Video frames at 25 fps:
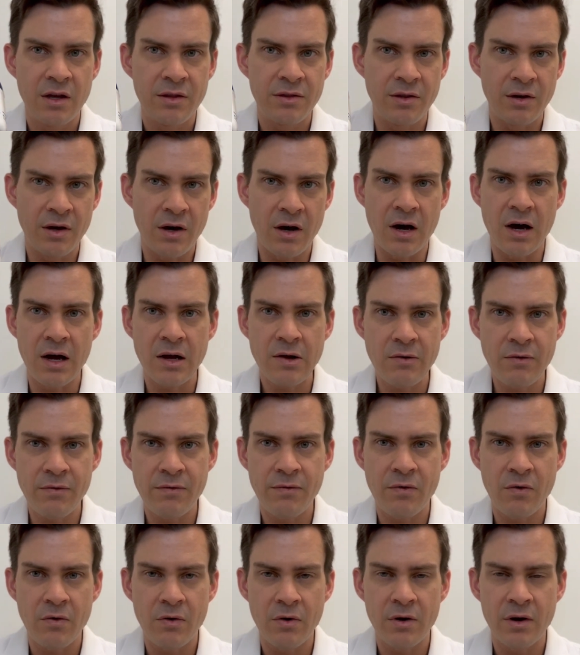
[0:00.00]
The
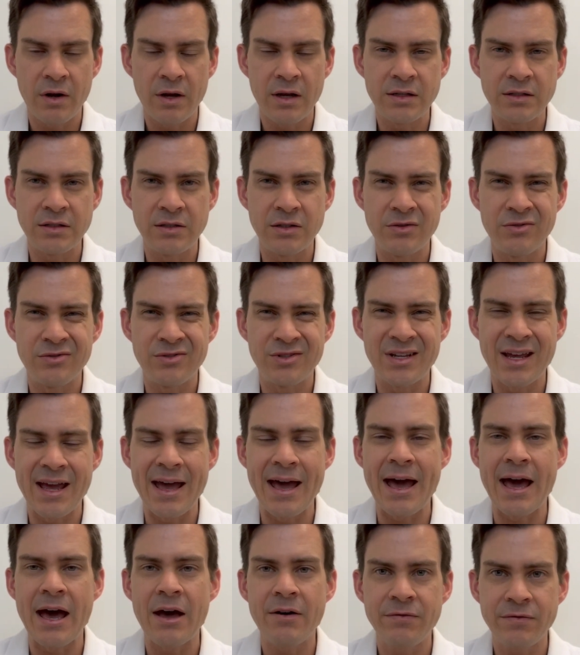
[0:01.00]
Aquaphor is used
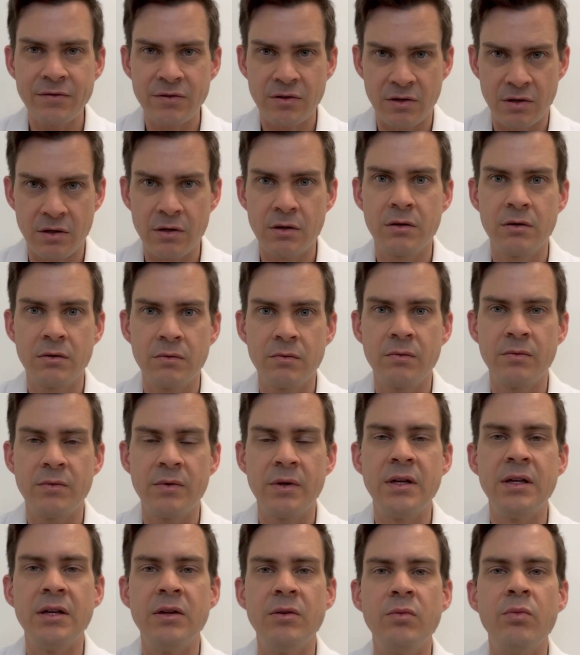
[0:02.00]
after
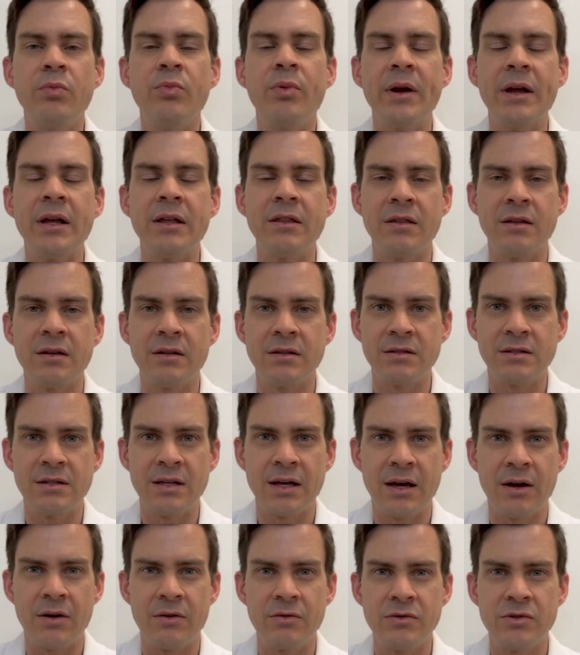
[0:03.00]
we break things
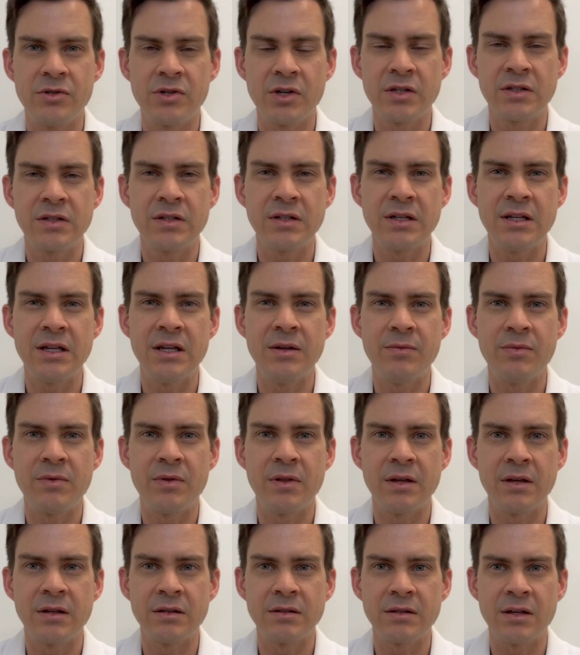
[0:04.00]
down, just to keep
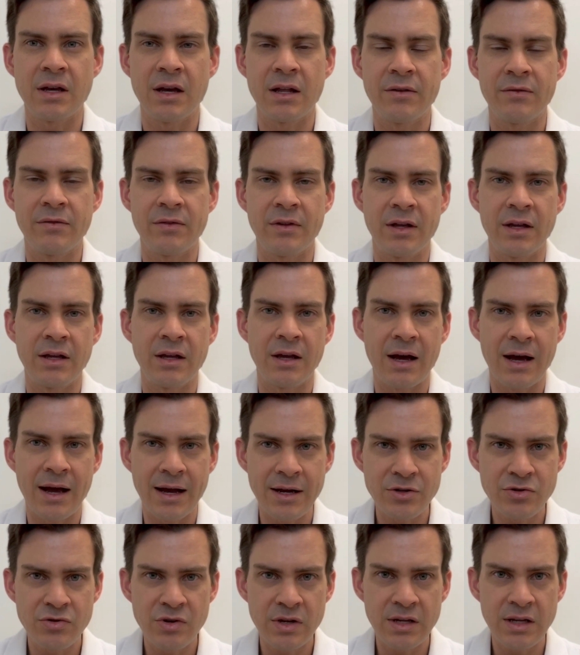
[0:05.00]
things kind of like
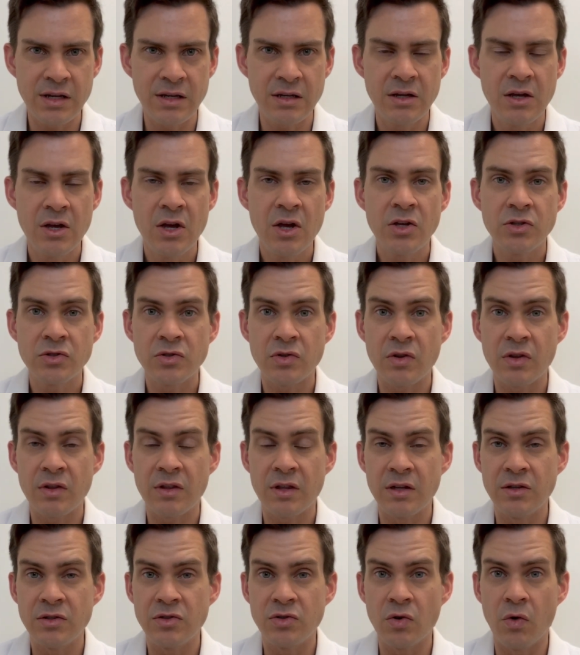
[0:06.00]
hydrated so that
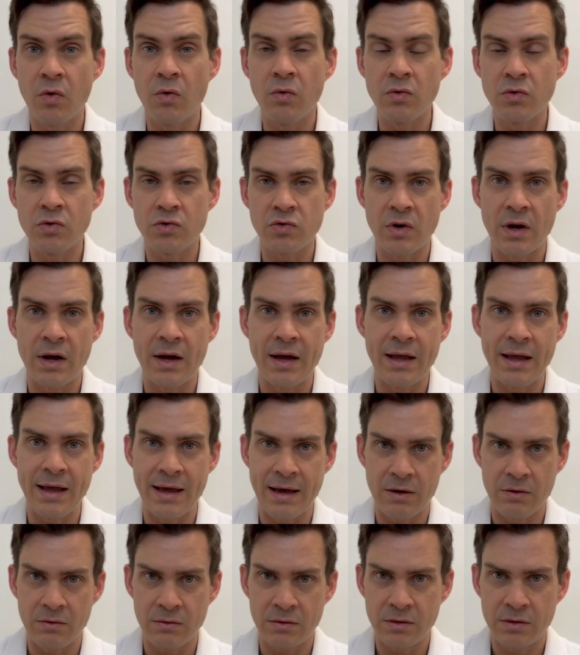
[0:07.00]
they don't dry
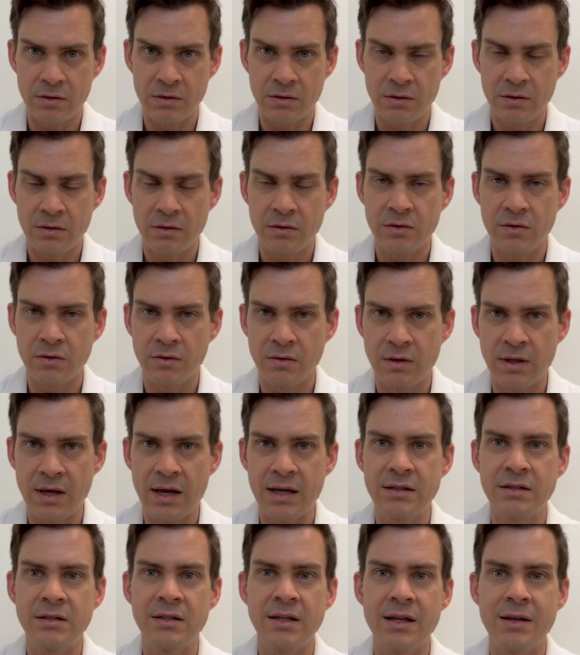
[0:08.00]
out. So
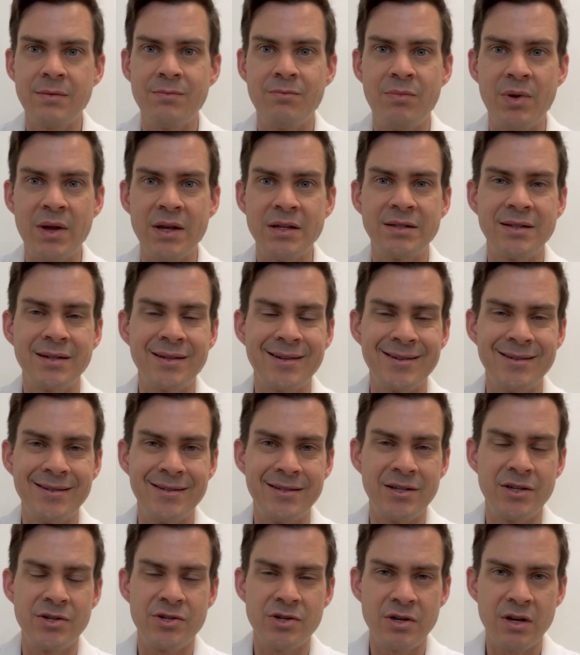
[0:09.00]
that's like basic
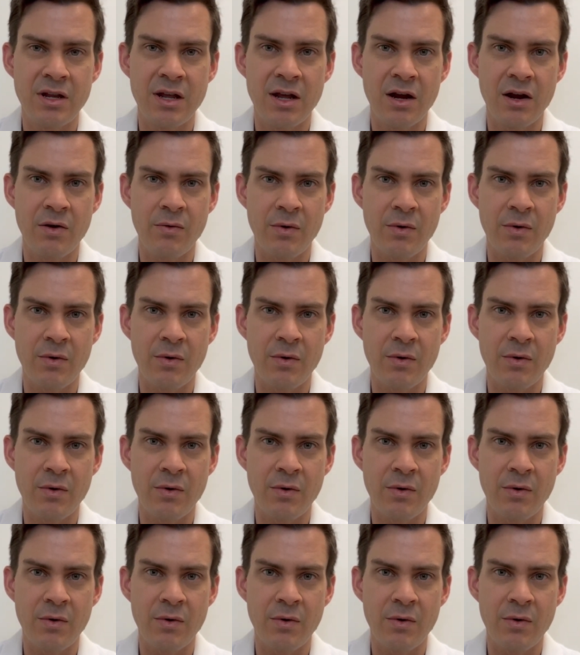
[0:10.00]
incision care,